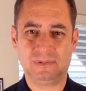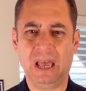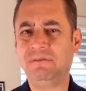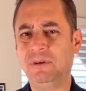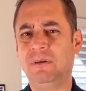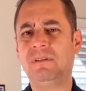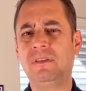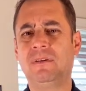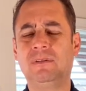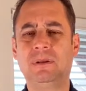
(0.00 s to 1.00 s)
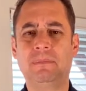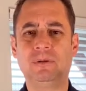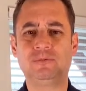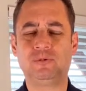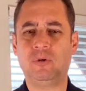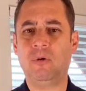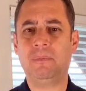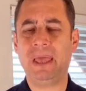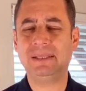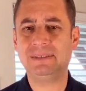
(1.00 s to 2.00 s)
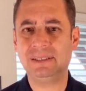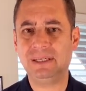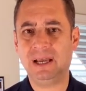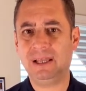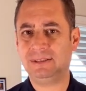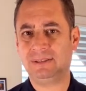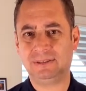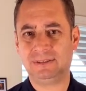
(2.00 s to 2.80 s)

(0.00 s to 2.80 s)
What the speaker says: Have you ever thought about romancing God?